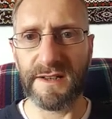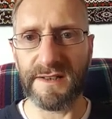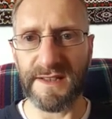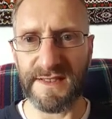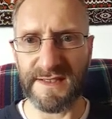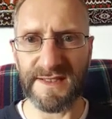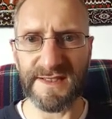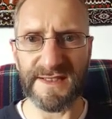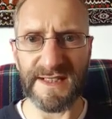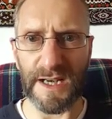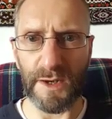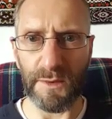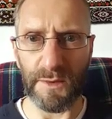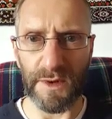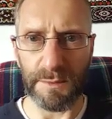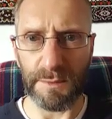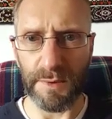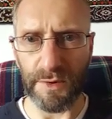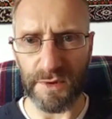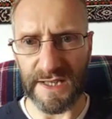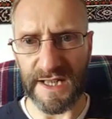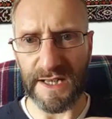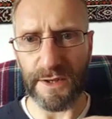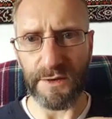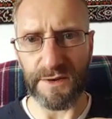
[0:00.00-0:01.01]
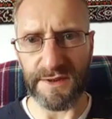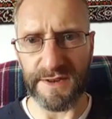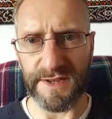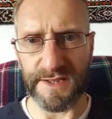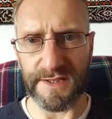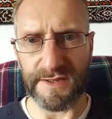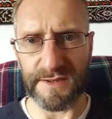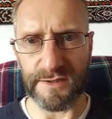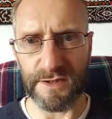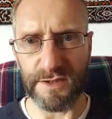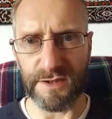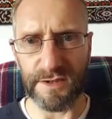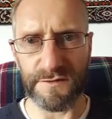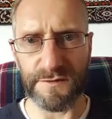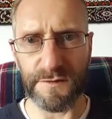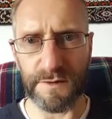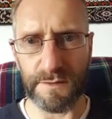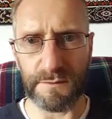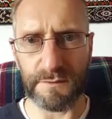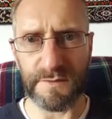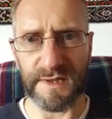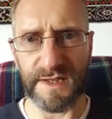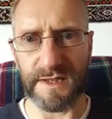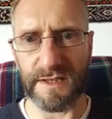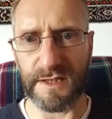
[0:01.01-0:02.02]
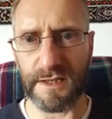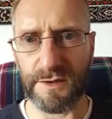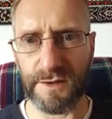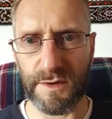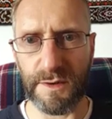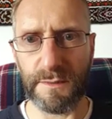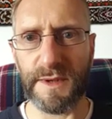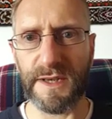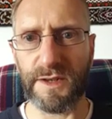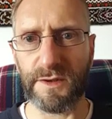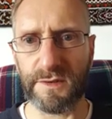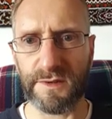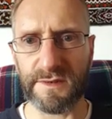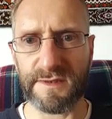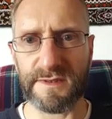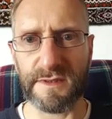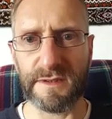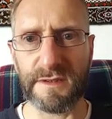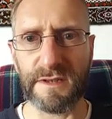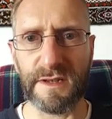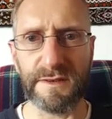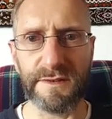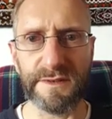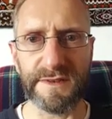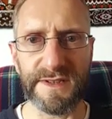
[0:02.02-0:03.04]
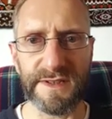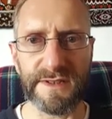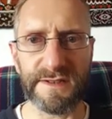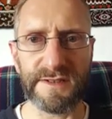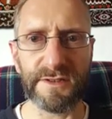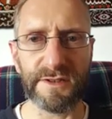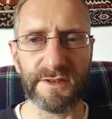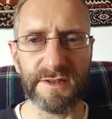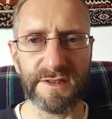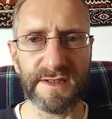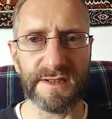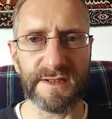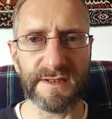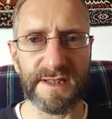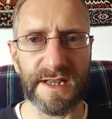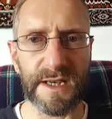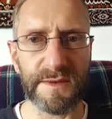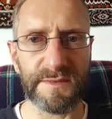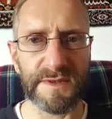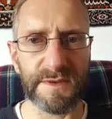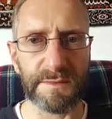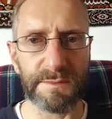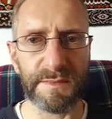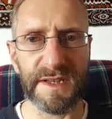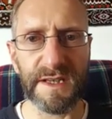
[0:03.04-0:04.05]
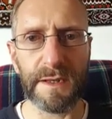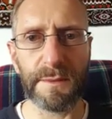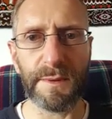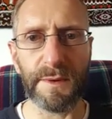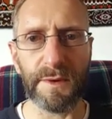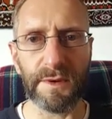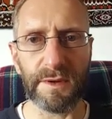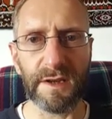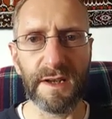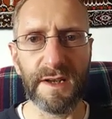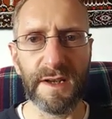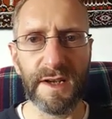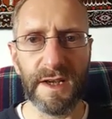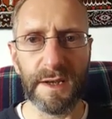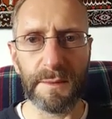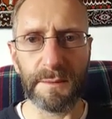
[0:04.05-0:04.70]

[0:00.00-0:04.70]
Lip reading: This is how we pull out things, from like criminals and these types of people,